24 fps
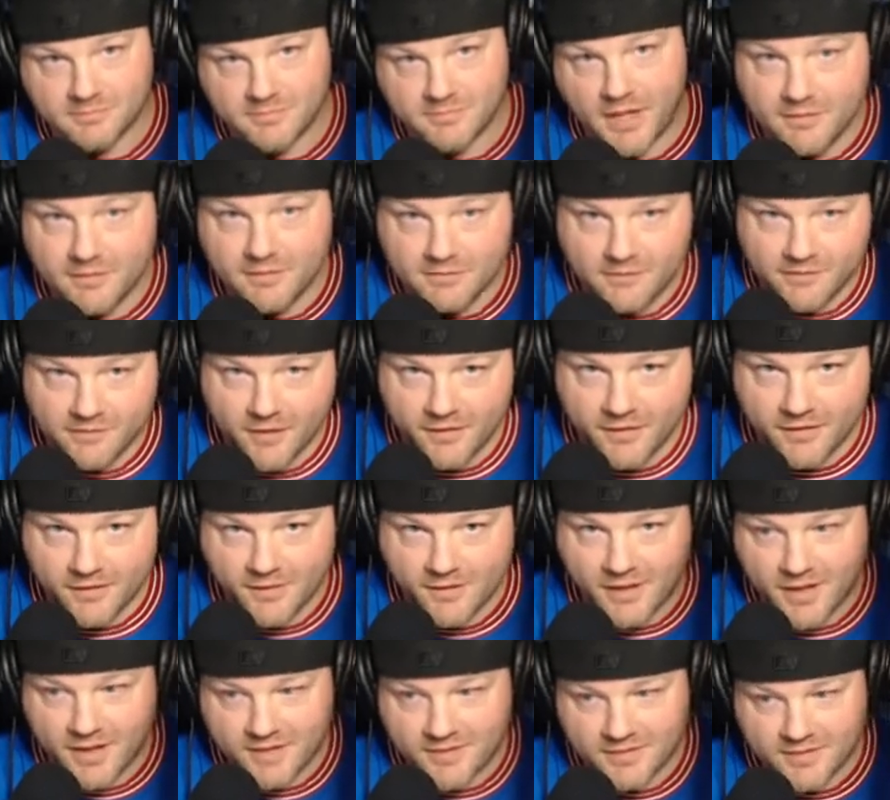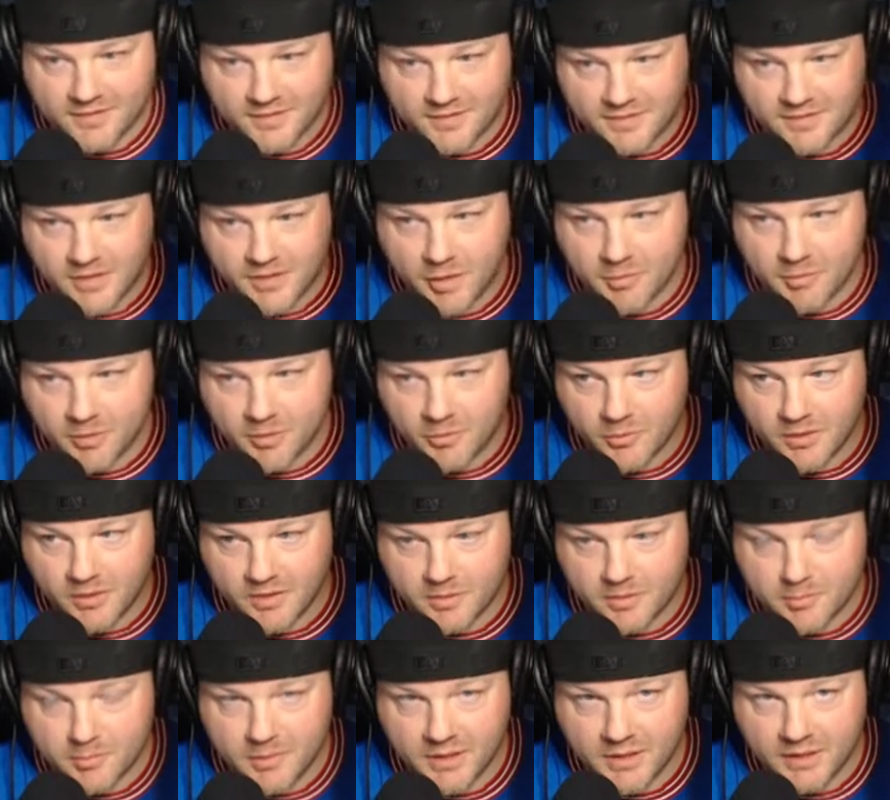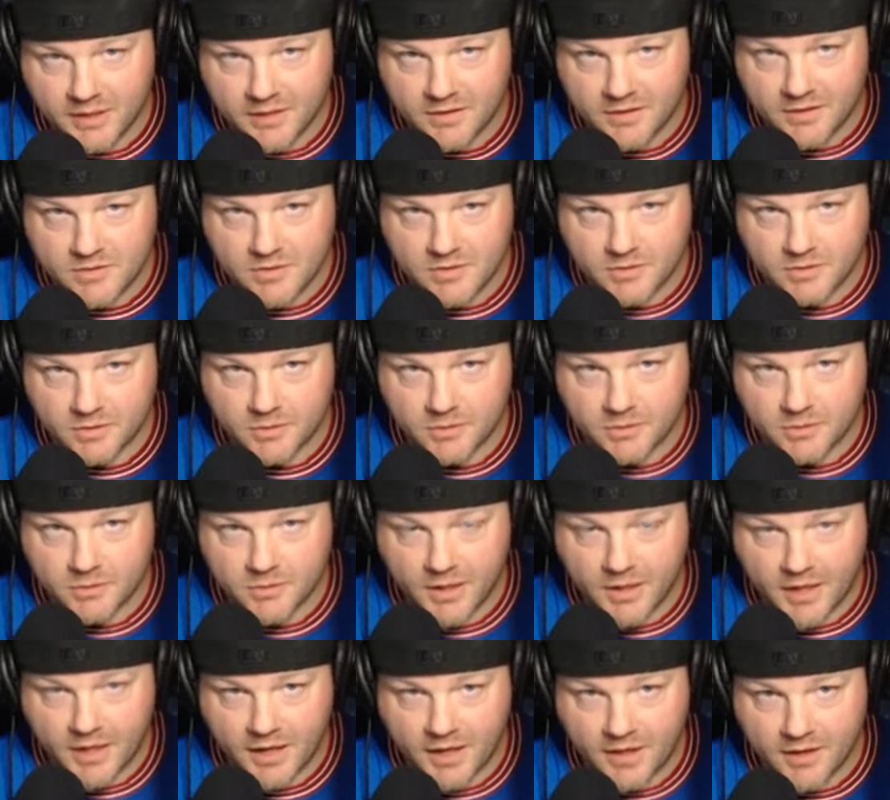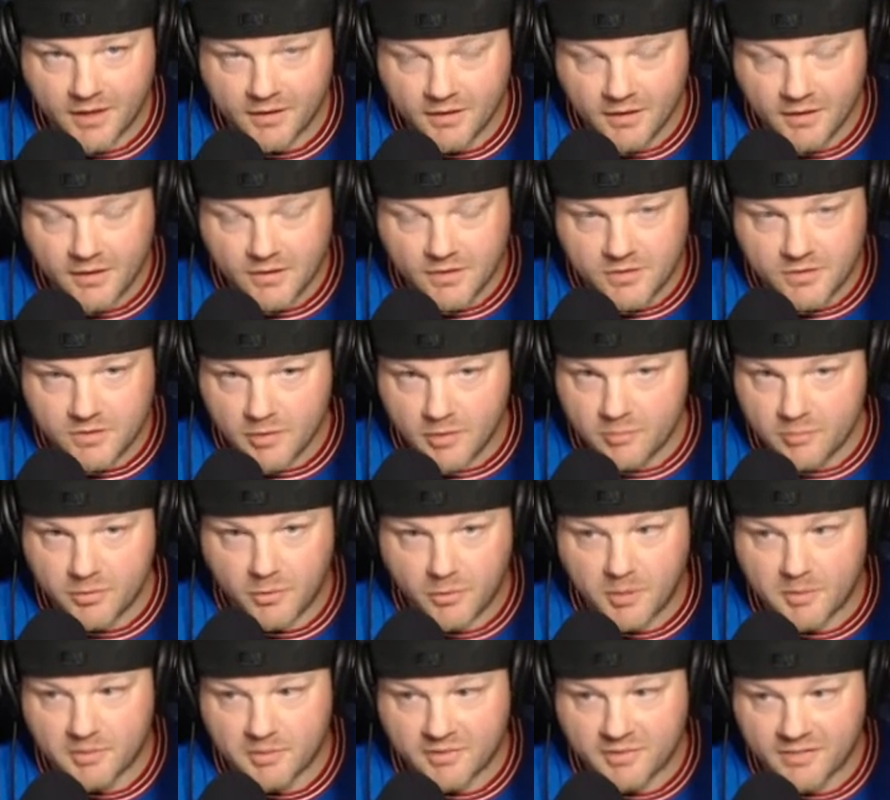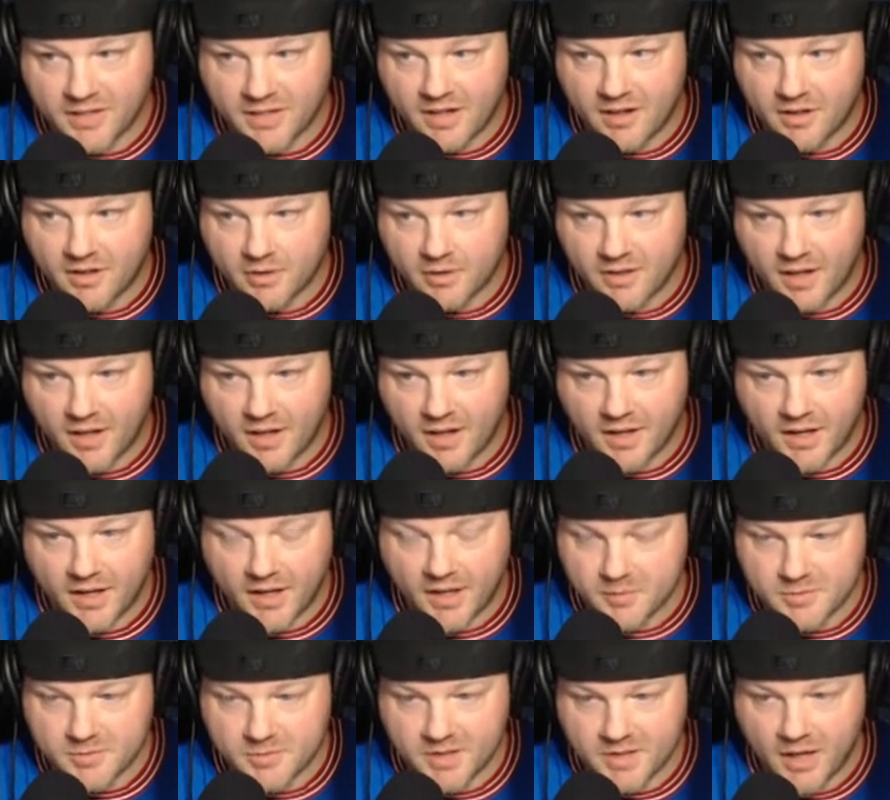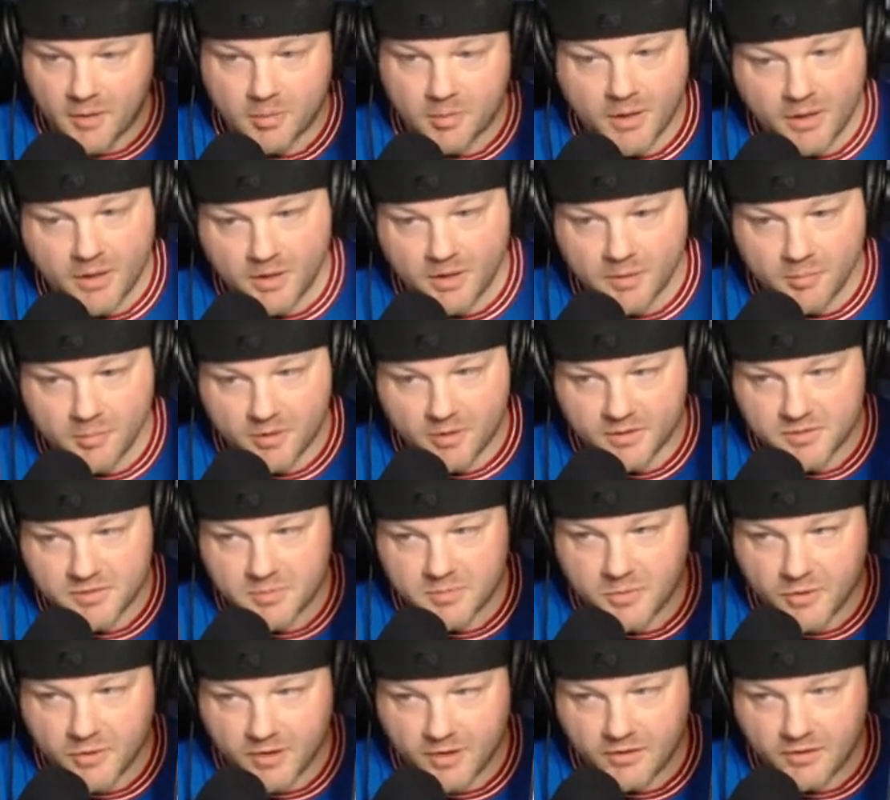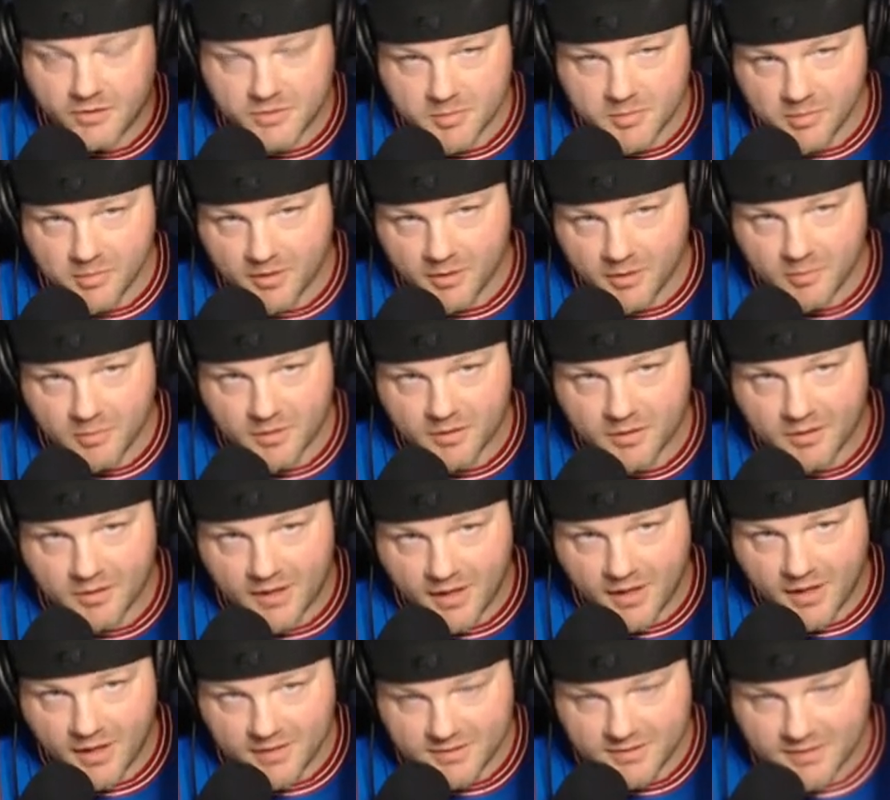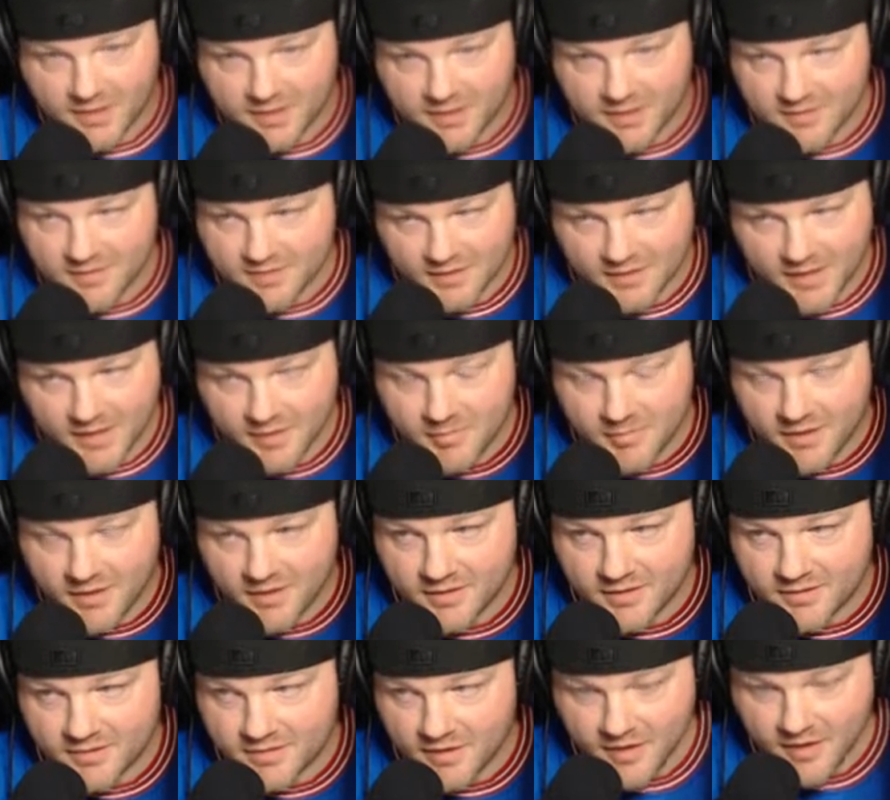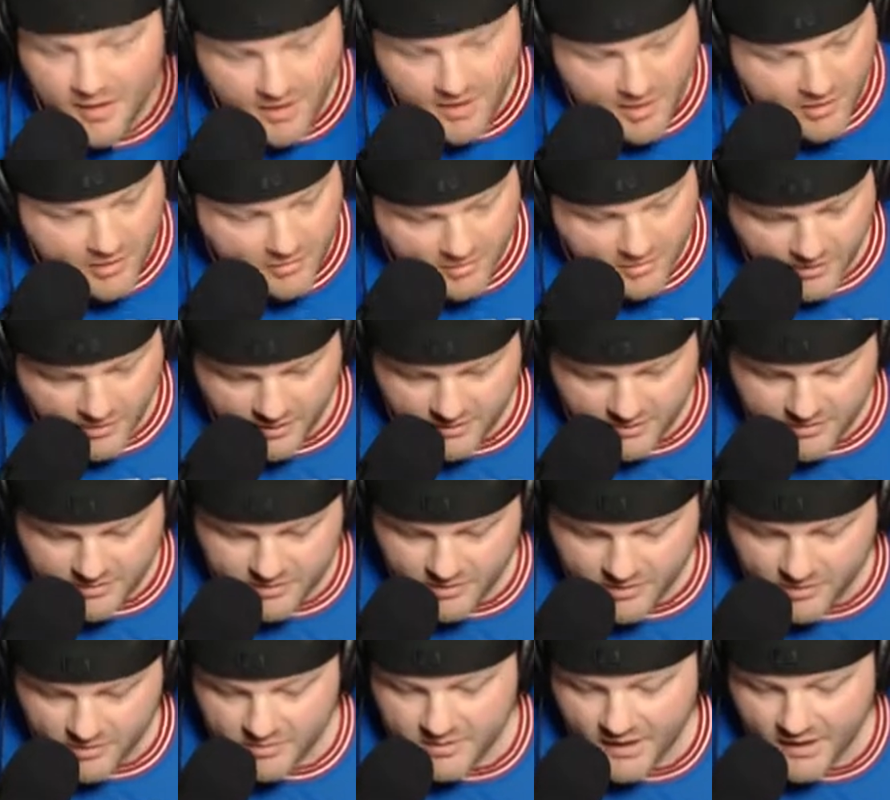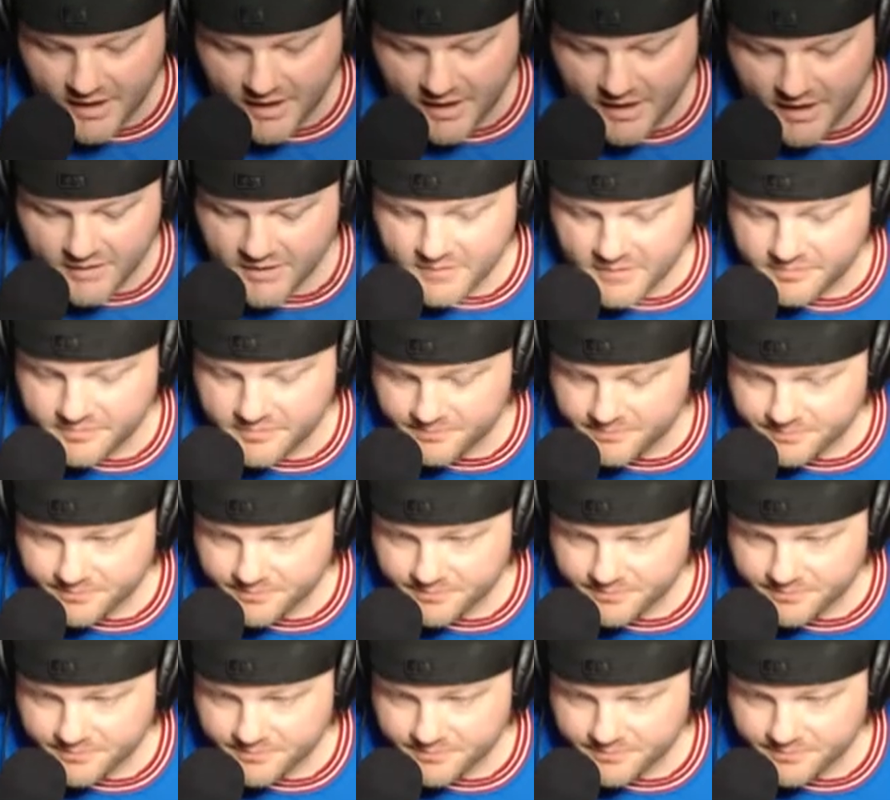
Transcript: Nonetheless, this is coming with me to some form of a con that Adam's at, probably Baltimore. Ultimately, we'll sign and slab this. Really stoked to have it.